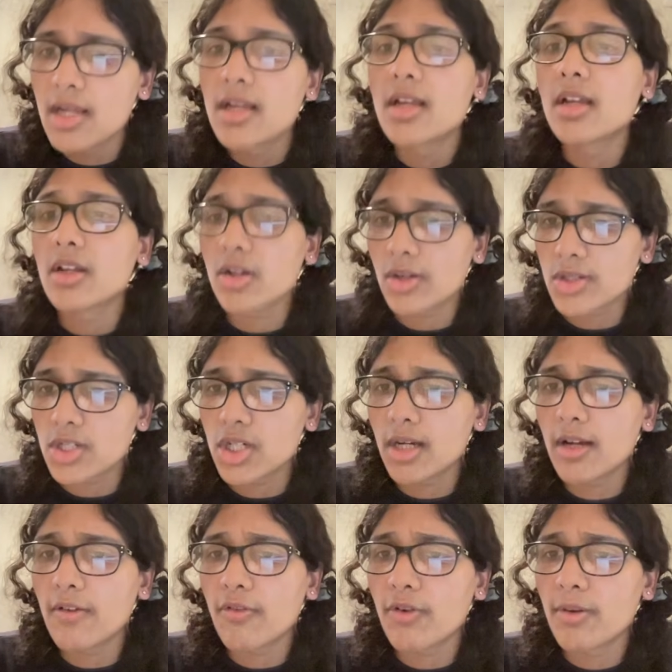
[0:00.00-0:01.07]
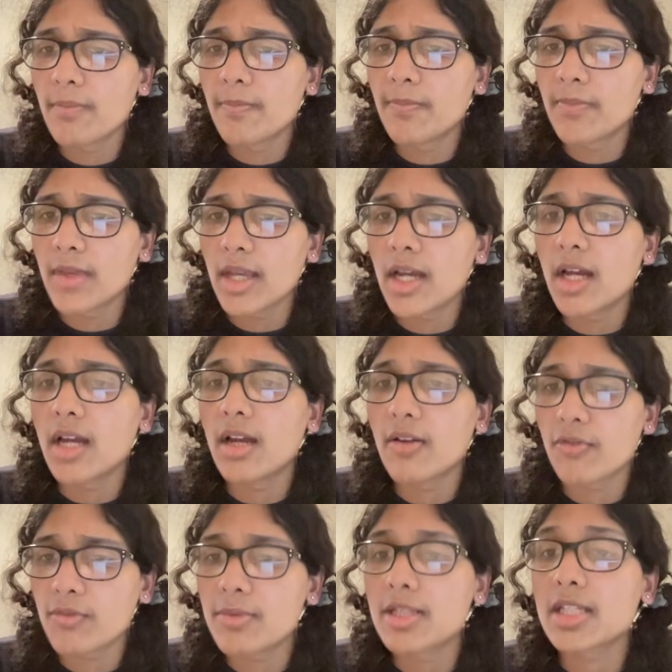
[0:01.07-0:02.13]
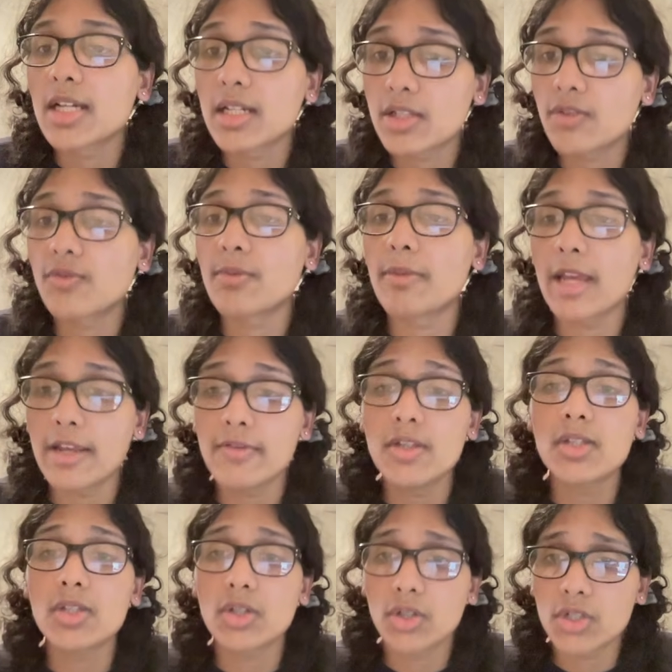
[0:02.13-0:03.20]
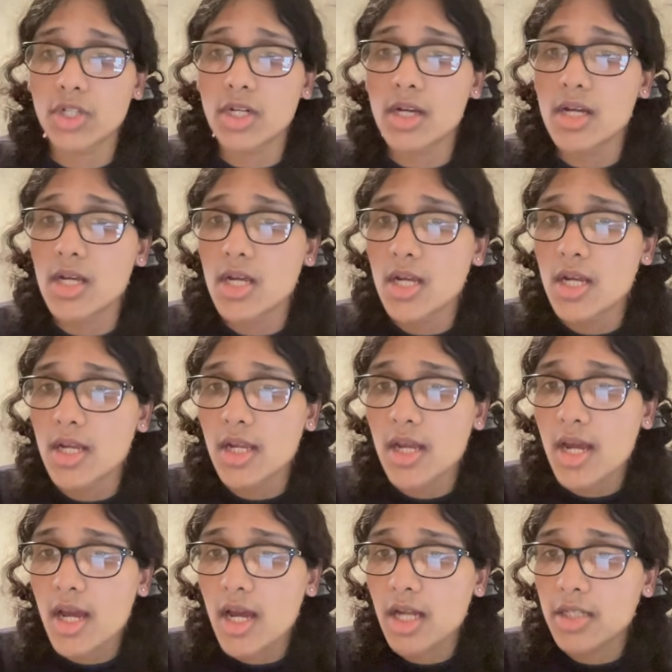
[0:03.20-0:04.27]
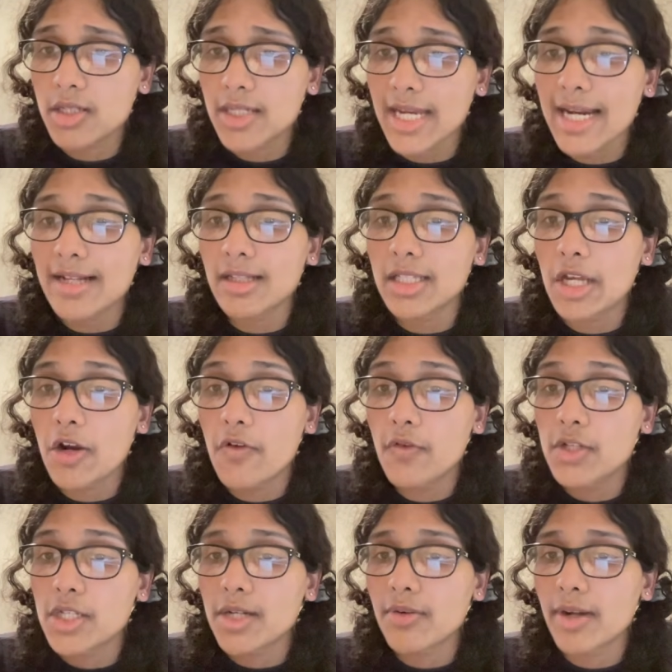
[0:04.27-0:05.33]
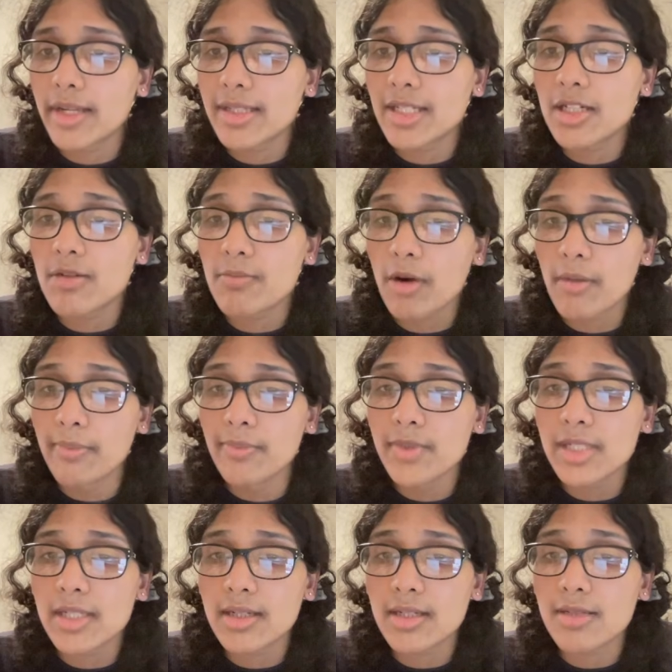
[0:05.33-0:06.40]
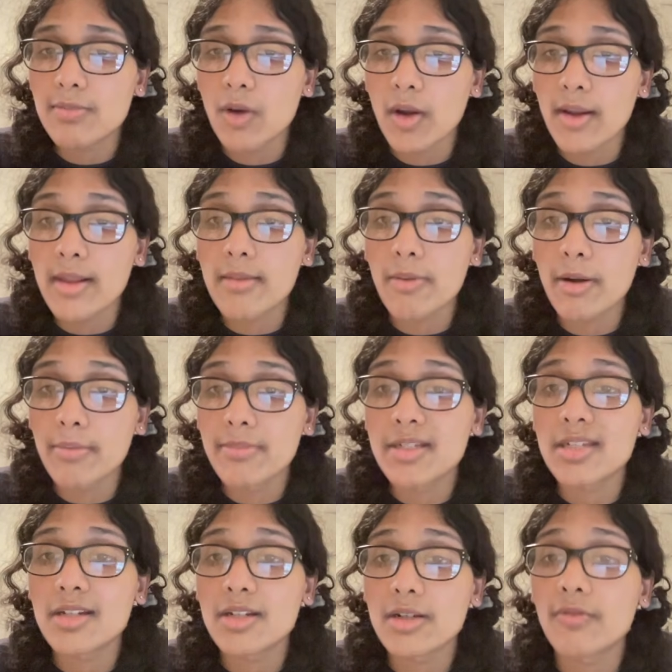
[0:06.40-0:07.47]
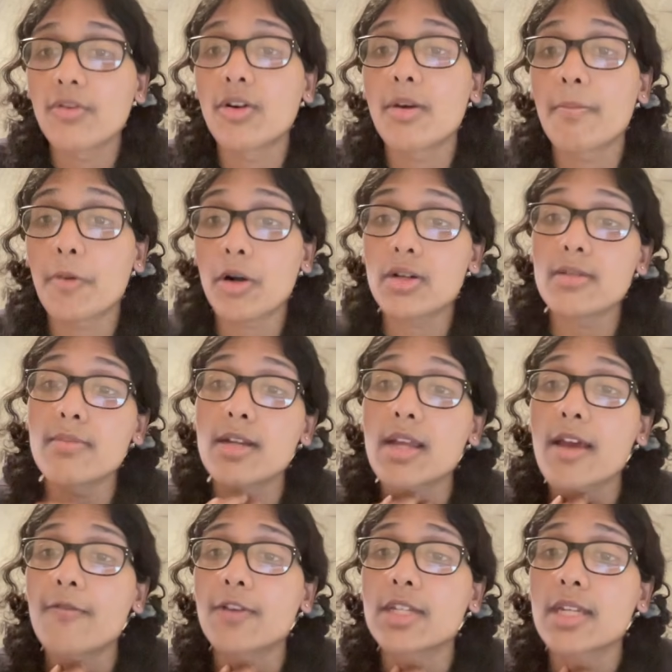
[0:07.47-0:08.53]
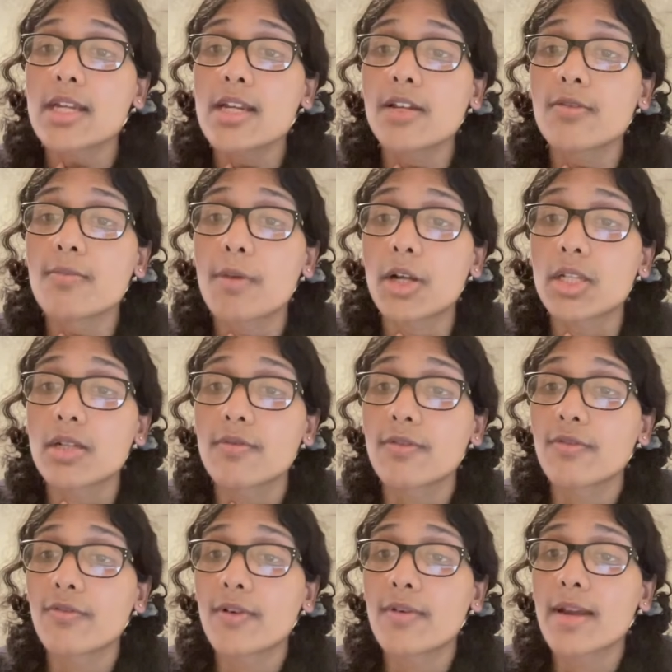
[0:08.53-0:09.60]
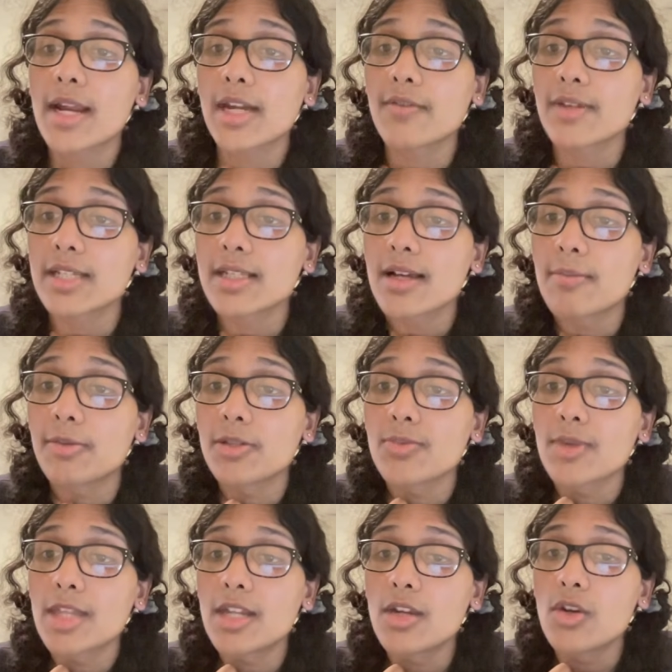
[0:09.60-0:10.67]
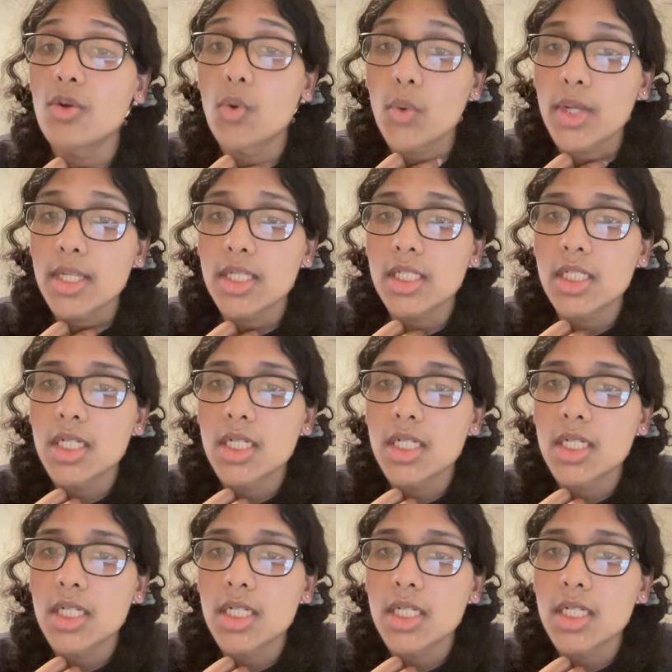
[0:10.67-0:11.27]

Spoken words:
gotcha, from desired software behaviors, gotcha. To tackle the overgeneralization problem, we suggest modeling the problem as searching for approximate FSAs from positive and negative examples within noise.